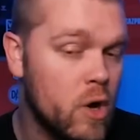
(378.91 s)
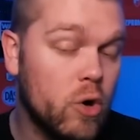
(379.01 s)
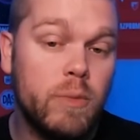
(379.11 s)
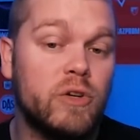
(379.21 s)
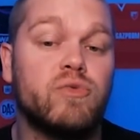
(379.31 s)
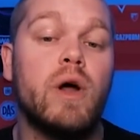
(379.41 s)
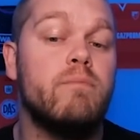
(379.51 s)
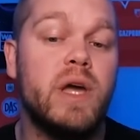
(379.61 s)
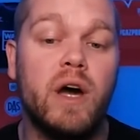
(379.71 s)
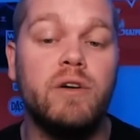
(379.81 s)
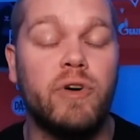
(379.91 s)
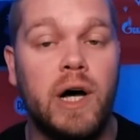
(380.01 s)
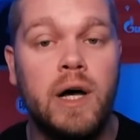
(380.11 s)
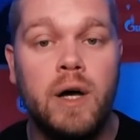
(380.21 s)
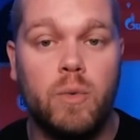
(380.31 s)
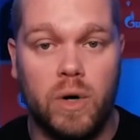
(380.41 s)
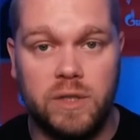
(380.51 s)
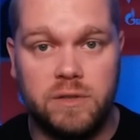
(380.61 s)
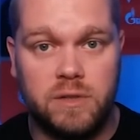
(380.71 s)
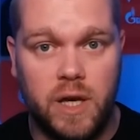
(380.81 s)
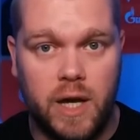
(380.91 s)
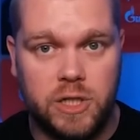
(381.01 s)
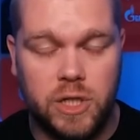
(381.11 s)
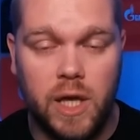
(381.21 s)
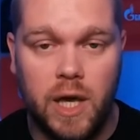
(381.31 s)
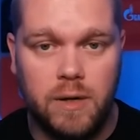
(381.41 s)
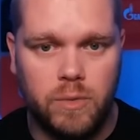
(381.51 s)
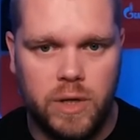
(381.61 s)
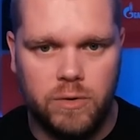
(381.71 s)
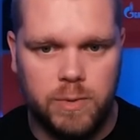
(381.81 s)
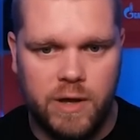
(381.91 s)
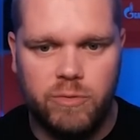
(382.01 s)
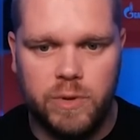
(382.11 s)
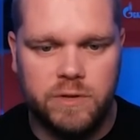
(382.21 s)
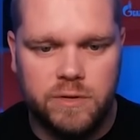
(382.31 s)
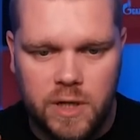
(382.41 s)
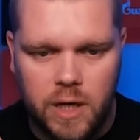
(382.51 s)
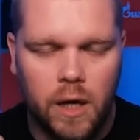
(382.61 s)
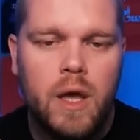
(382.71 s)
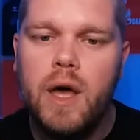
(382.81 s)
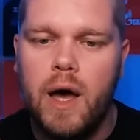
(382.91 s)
Almost run me over once at Ashton Gate when he was playing for Bristol City